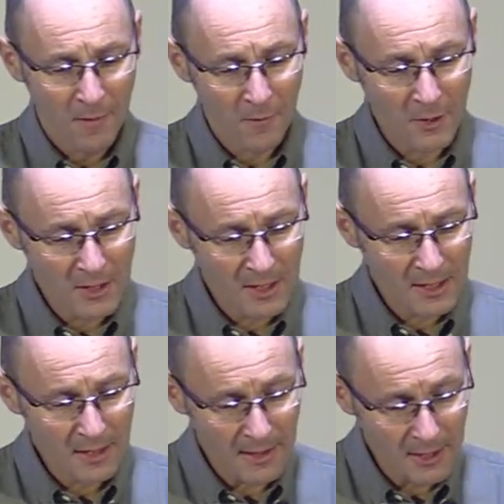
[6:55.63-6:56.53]
Verse
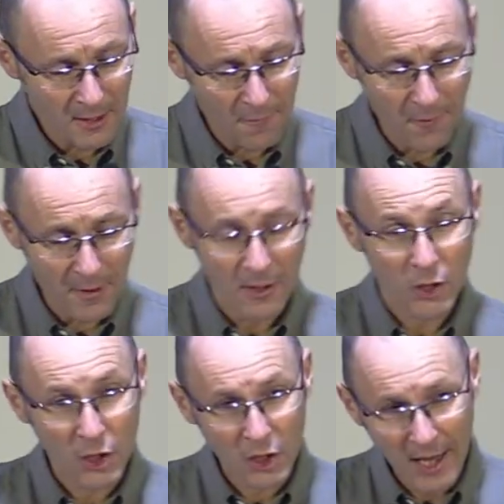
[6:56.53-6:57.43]
16, they're suffering
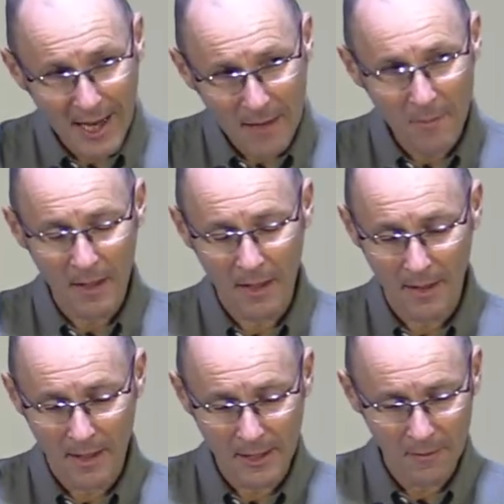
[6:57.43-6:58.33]
shame in the
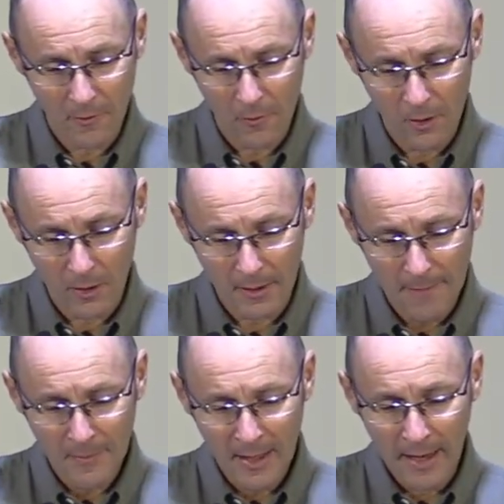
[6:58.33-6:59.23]
eyes of the world.
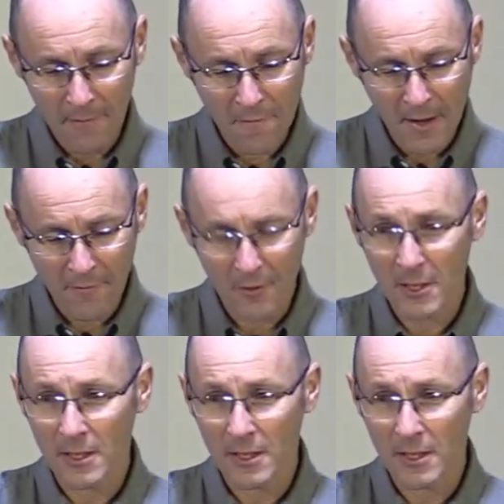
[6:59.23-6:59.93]
And 5 verse